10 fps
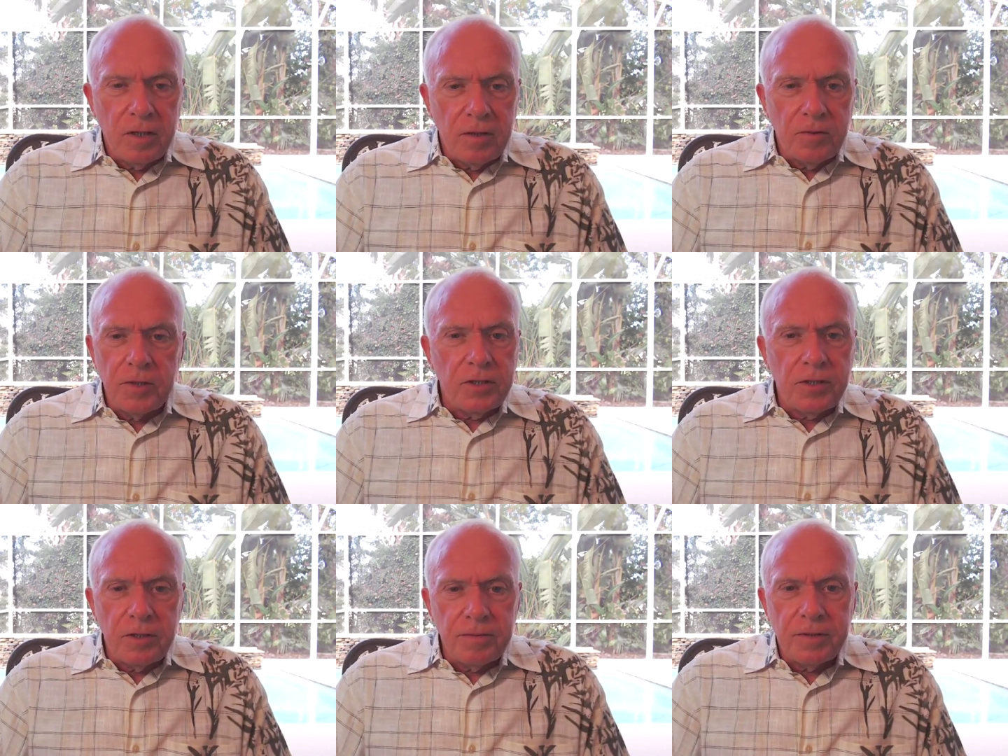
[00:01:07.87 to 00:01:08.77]
which
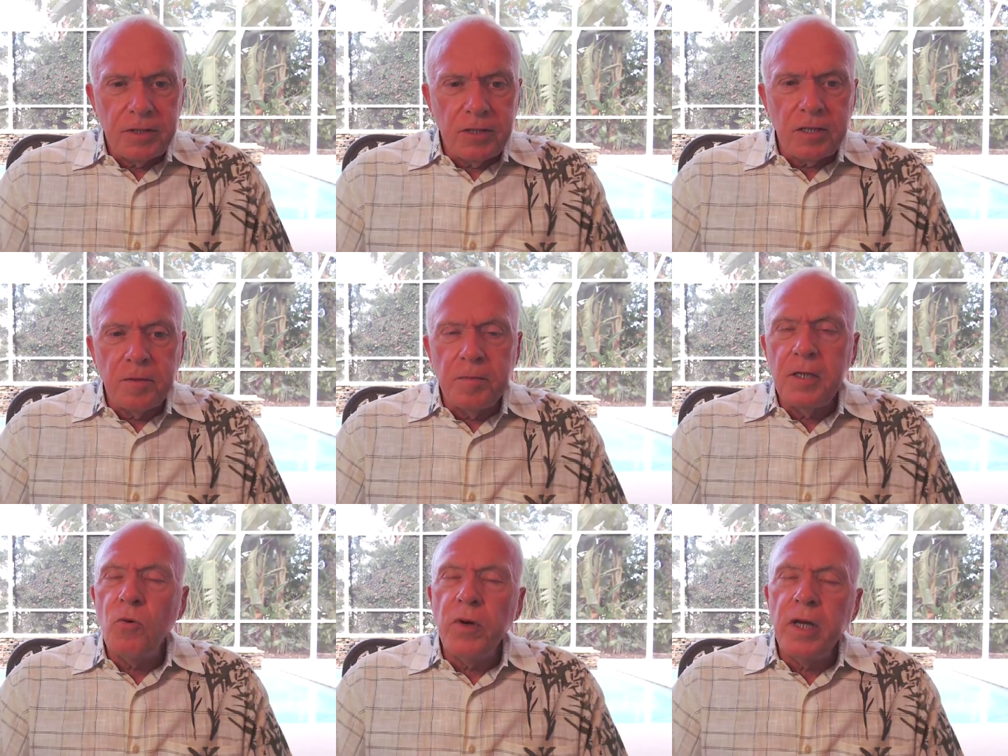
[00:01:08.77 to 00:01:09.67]
was just a
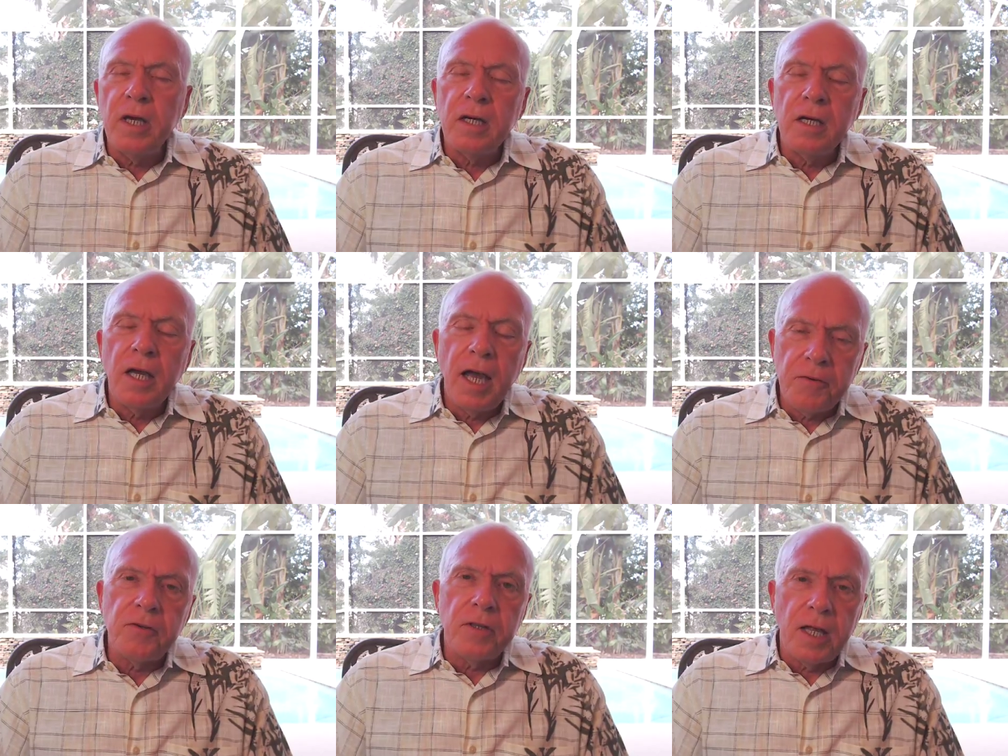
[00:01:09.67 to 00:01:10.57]
mere week
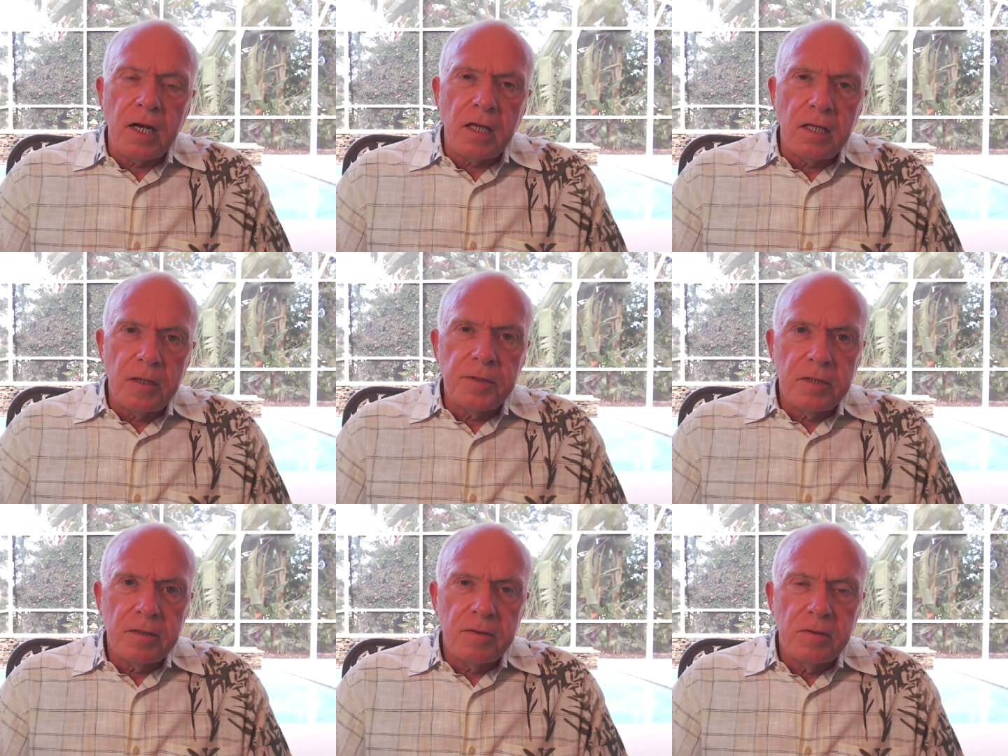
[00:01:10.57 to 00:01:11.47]
after that eclipse.
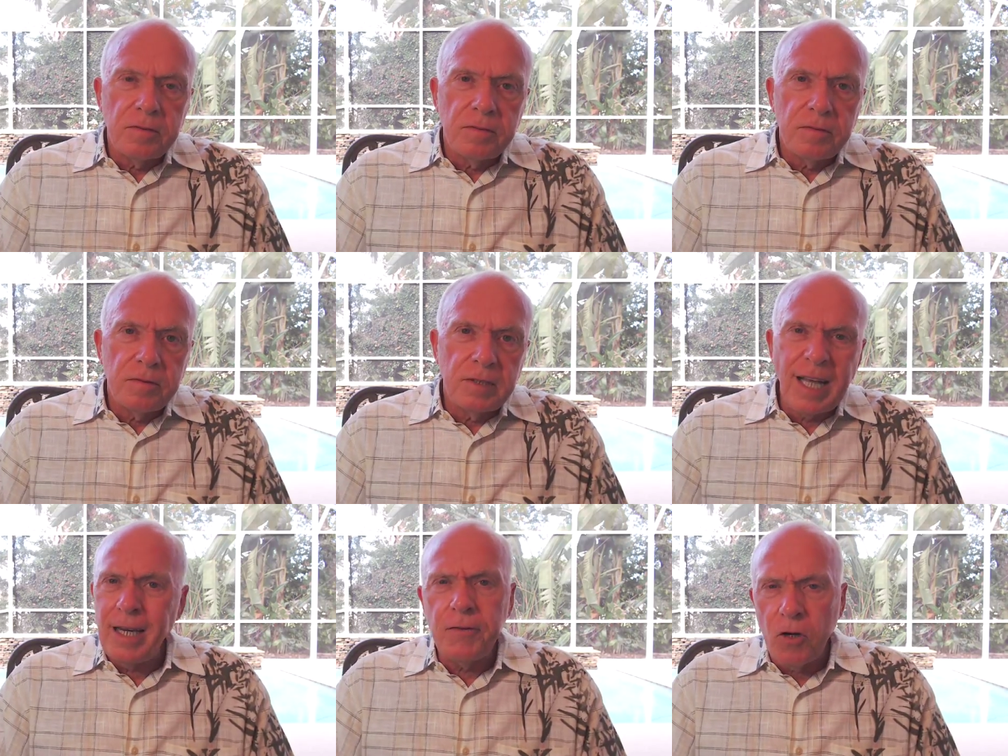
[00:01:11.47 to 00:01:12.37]

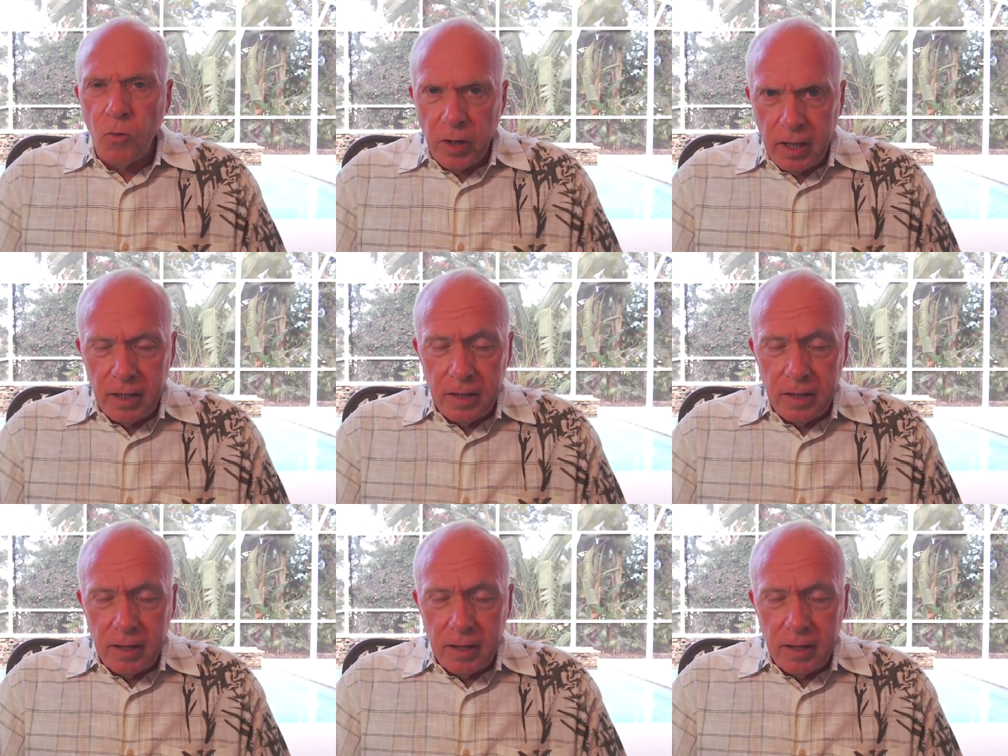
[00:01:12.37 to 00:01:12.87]
Not even a week.